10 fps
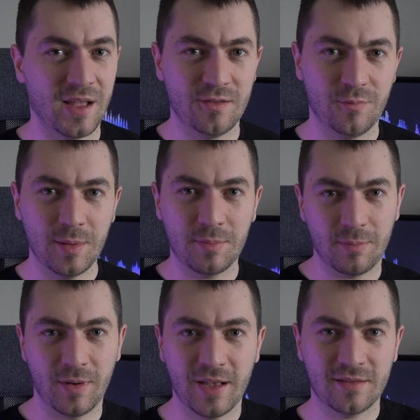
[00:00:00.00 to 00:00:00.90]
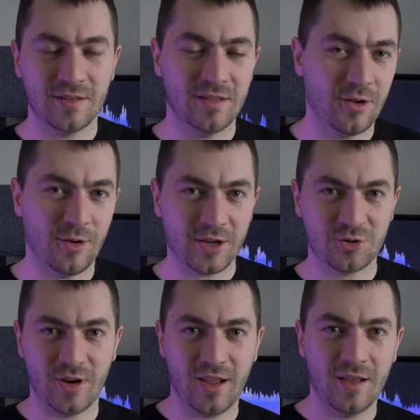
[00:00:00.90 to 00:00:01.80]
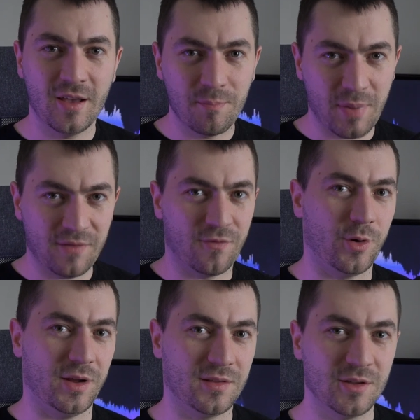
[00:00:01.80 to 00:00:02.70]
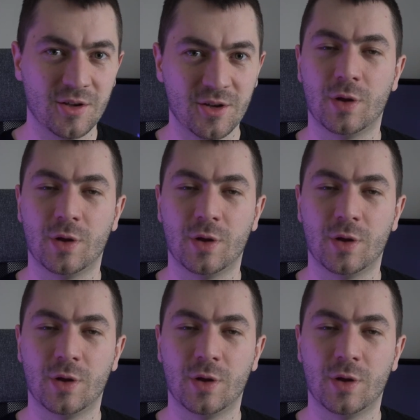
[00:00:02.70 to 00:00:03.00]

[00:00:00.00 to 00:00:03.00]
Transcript: and if people play it, they will actually pay for it.